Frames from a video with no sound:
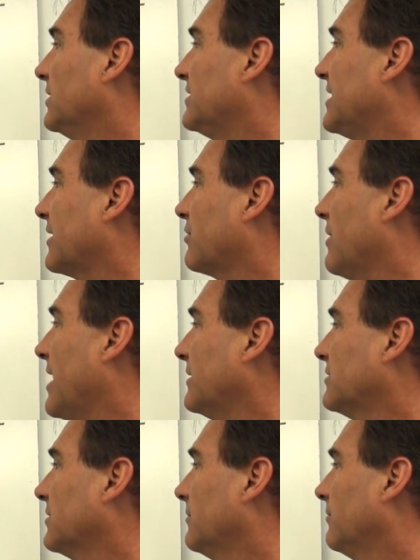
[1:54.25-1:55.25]
Isn't that
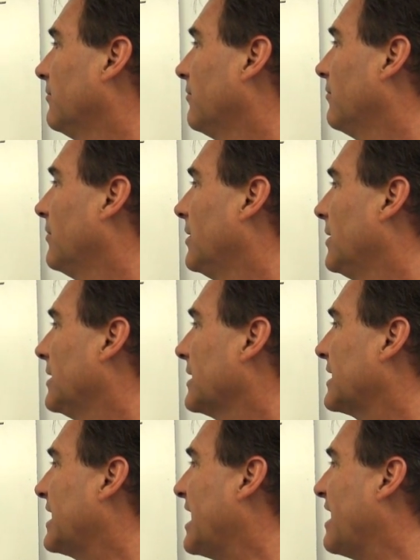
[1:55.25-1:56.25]
correct?
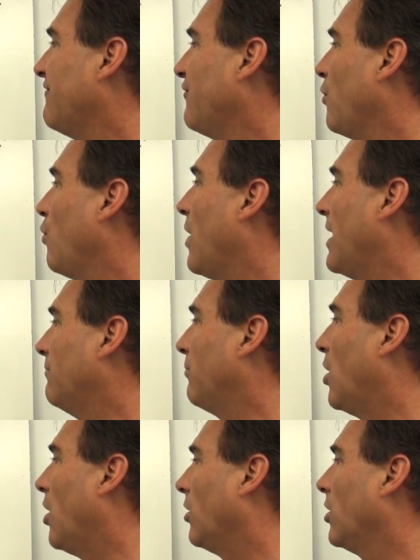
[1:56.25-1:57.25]
Gave what
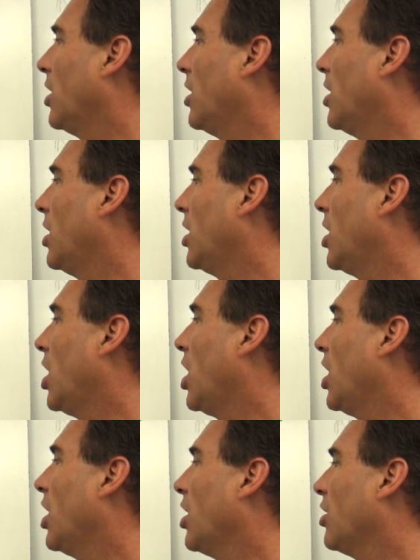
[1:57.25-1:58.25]
ball?
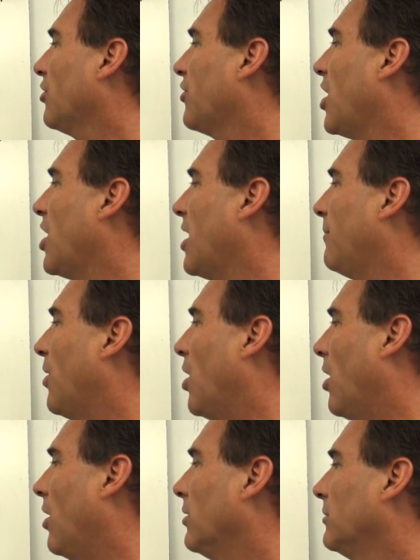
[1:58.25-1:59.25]
The
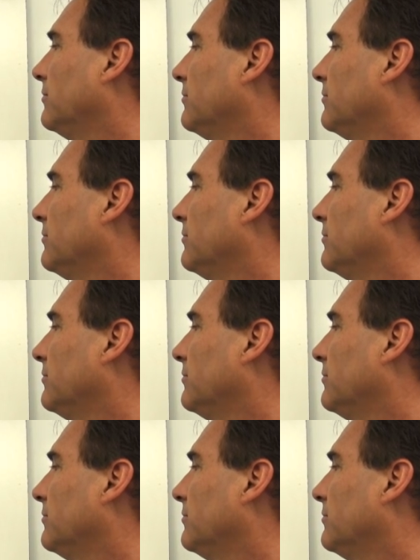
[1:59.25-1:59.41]
ball.